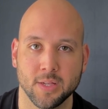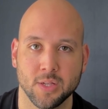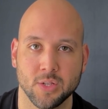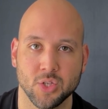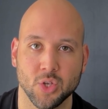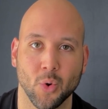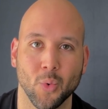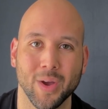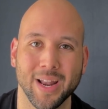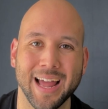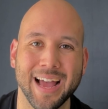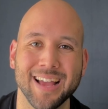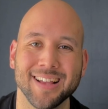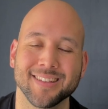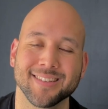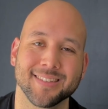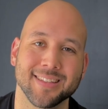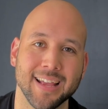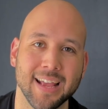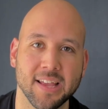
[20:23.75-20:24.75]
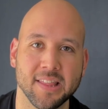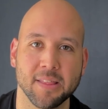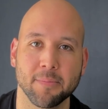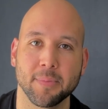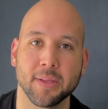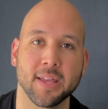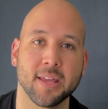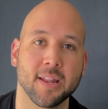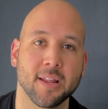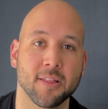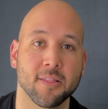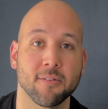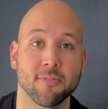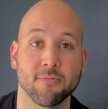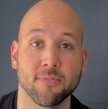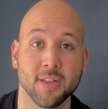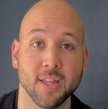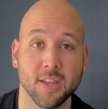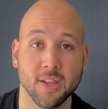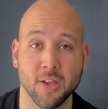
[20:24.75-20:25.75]
So when I say at the beginning of the
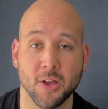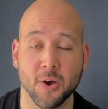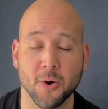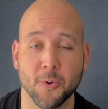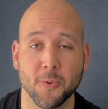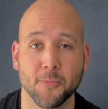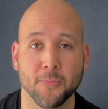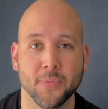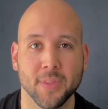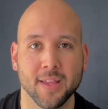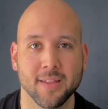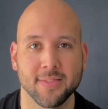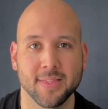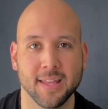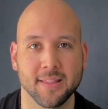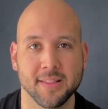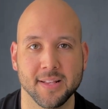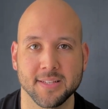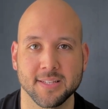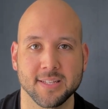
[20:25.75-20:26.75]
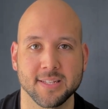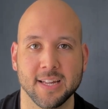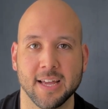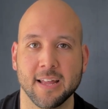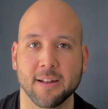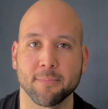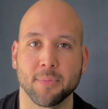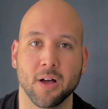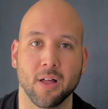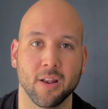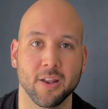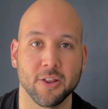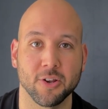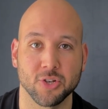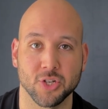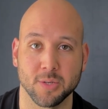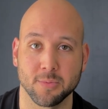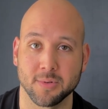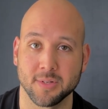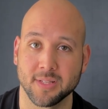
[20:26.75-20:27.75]
video that this is not about
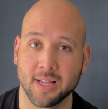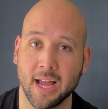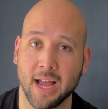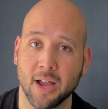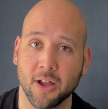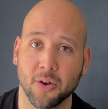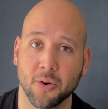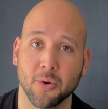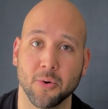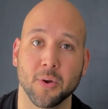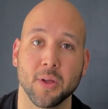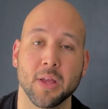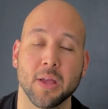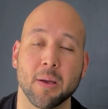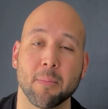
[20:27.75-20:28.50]
leadership style,